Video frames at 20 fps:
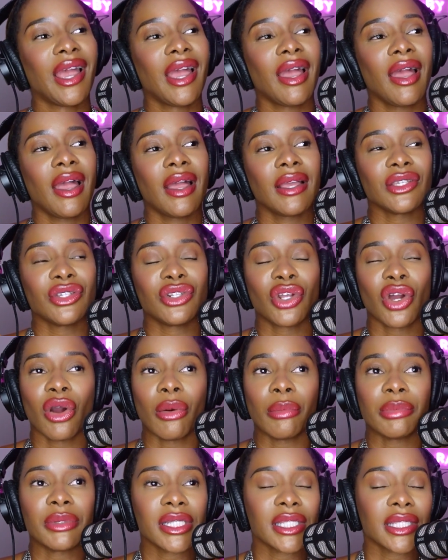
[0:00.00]
You know,
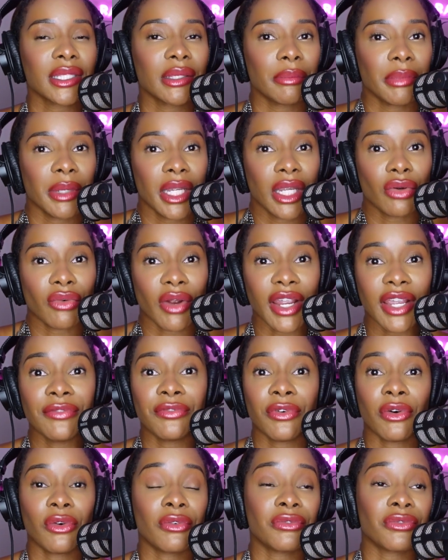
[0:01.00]
just be
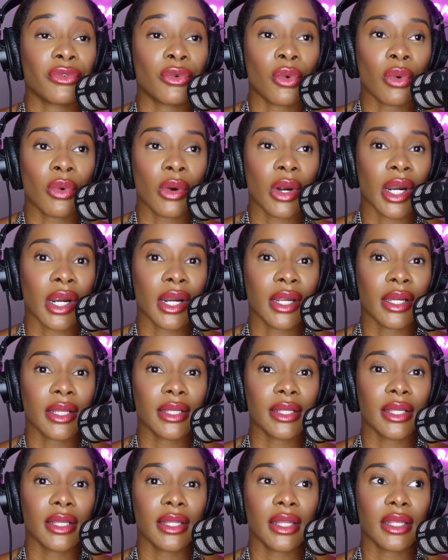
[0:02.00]
grateful for
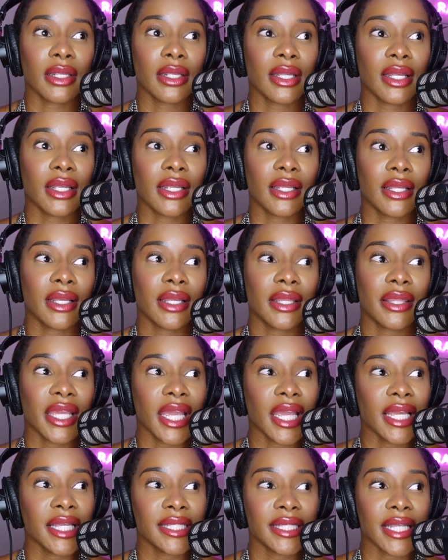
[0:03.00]

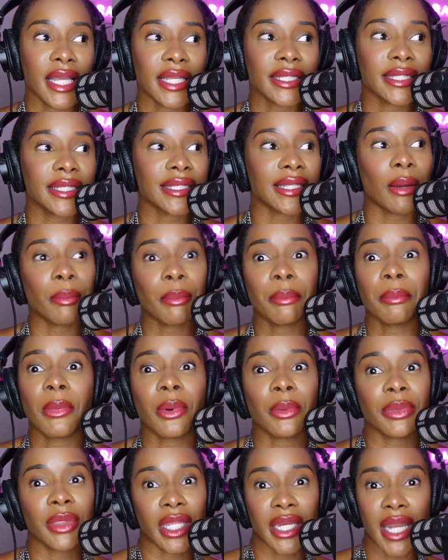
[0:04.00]
things that
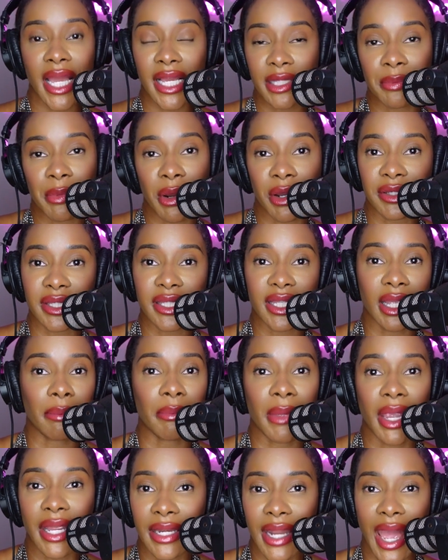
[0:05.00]
the next person
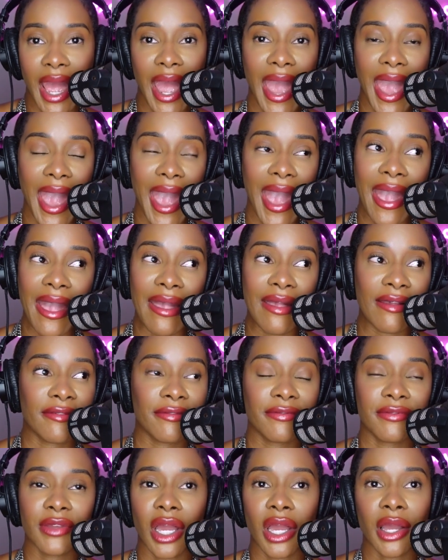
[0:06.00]
may not
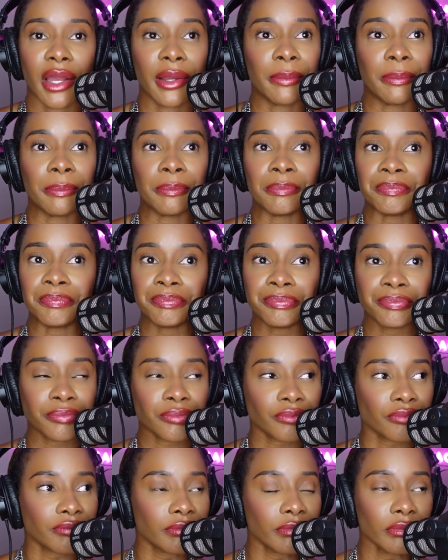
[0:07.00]
have.
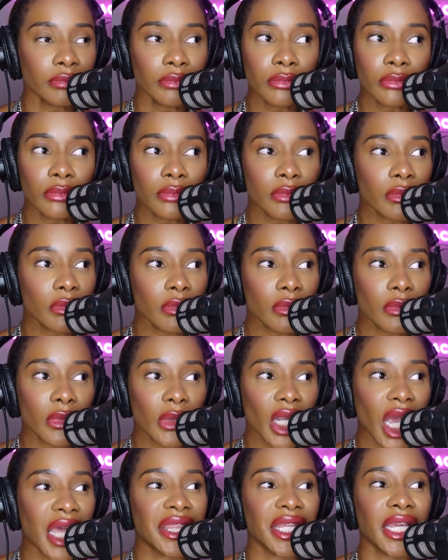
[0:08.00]

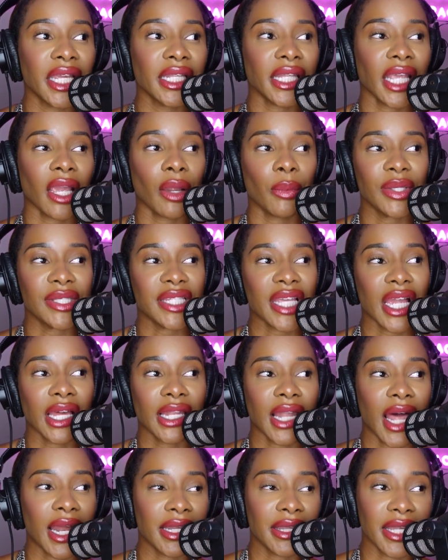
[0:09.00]
I think that we take a
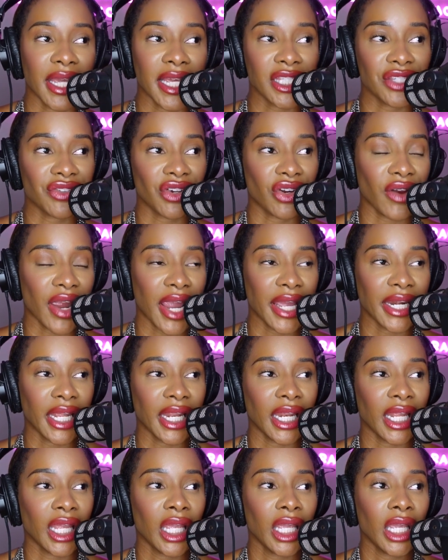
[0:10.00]
lot of things for
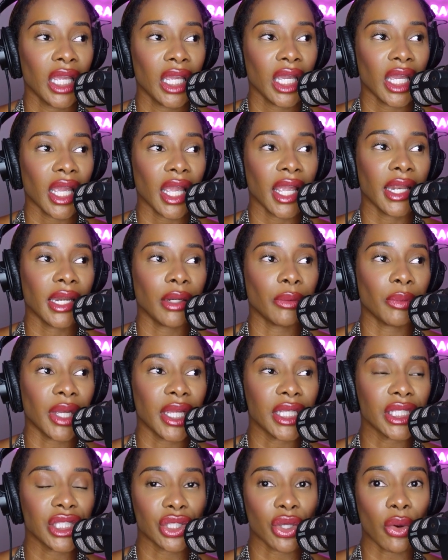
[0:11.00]
granted, and we're
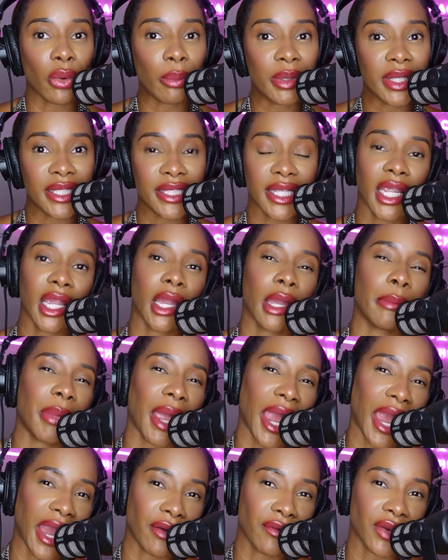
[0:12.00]
so busy
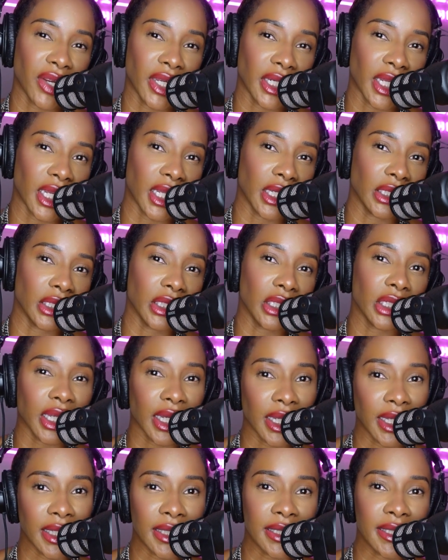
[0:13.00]
comparing and
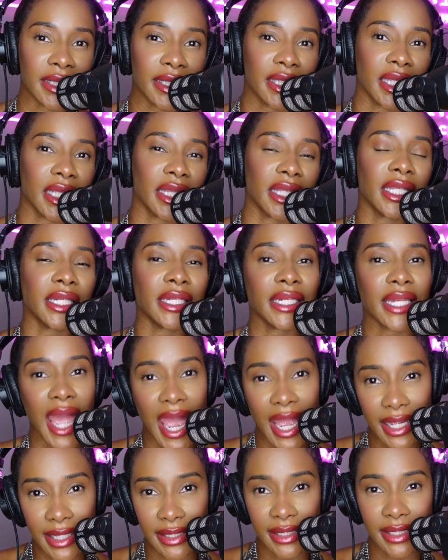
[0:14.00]
looking to the
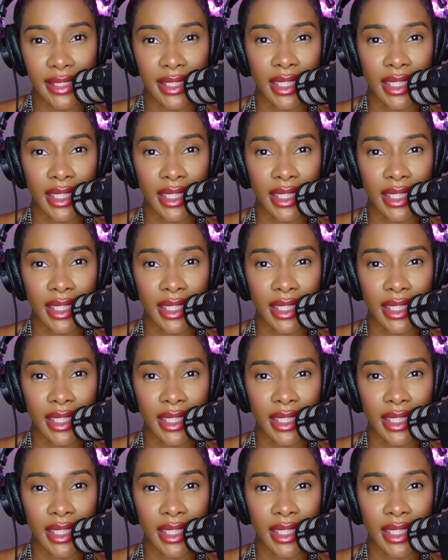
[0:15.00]
next